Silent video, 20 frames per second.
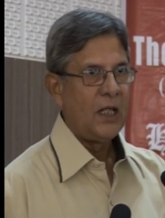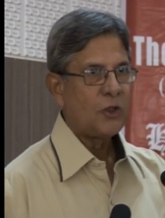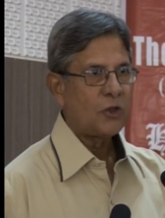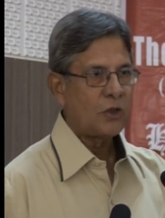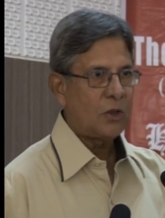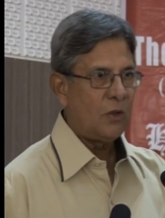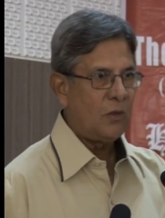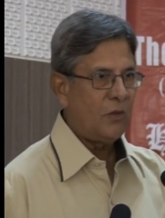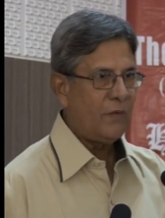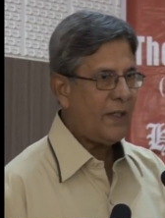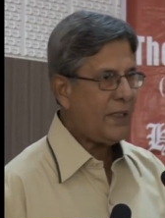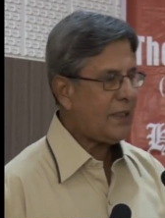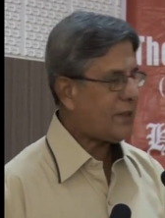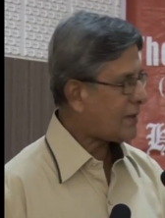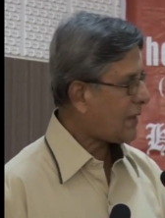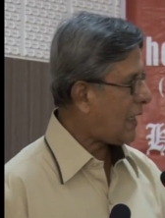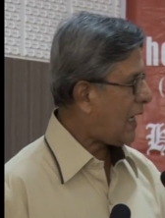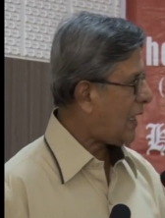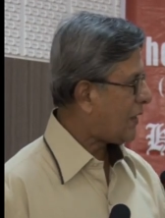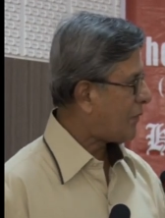So we
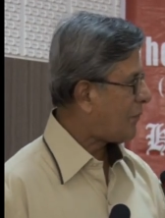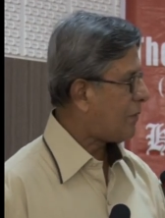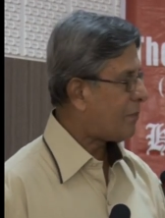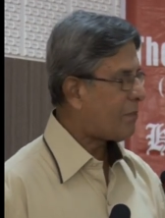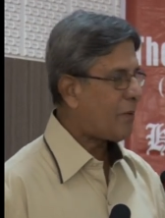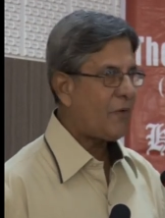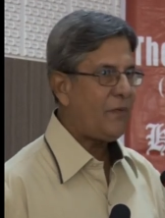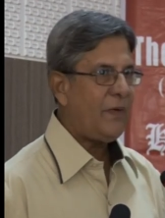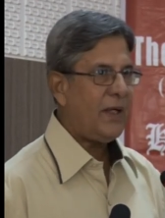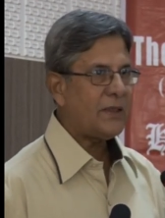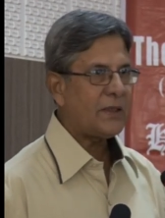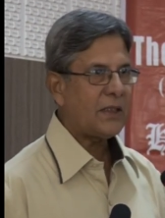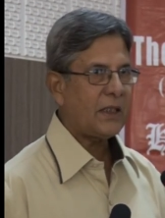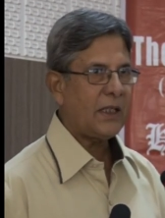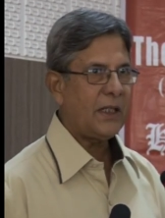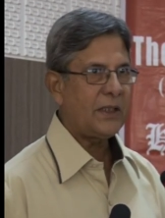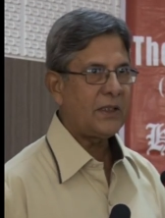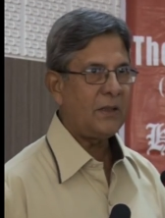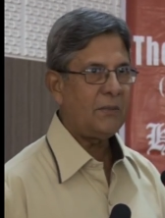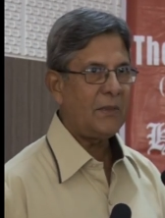start with Professor
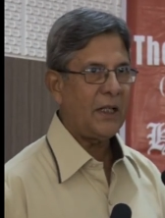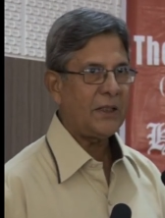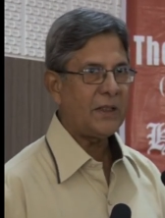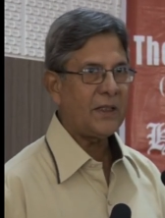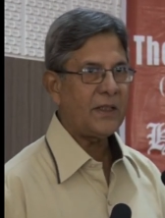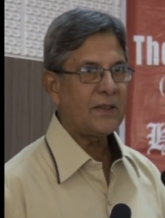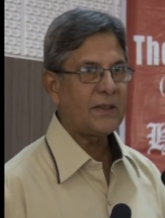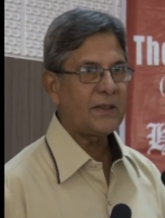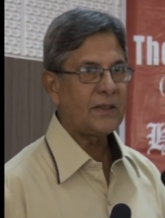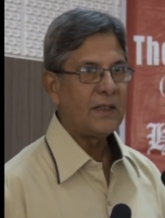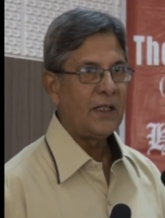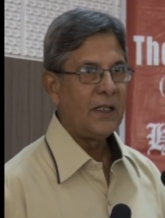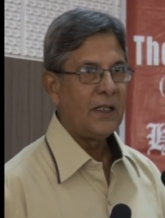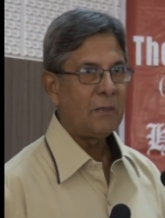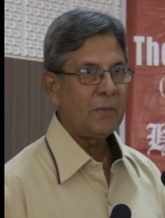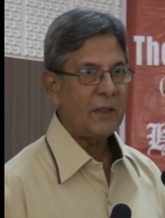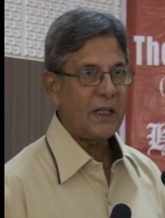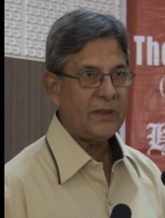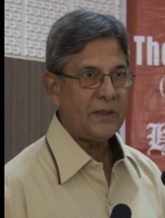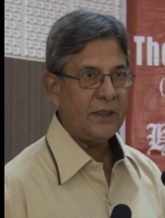Katimani's
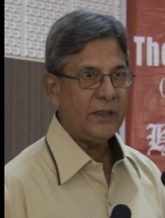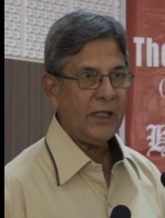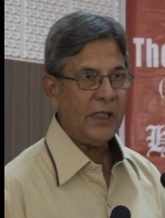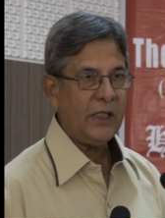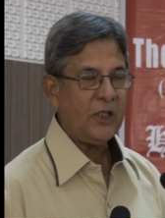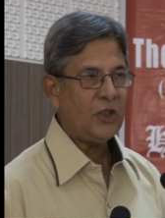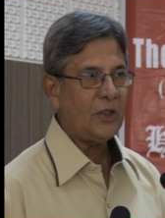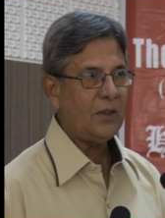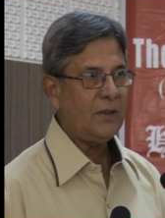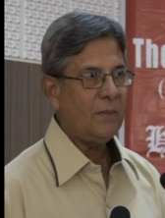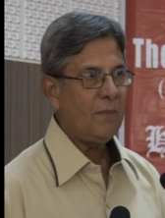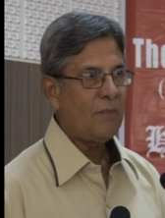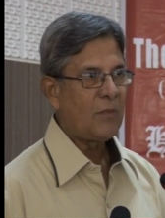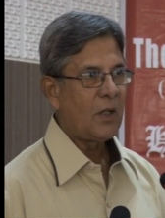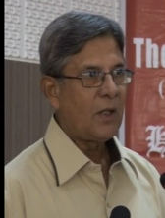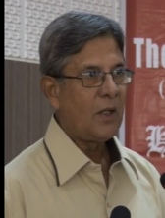presentation.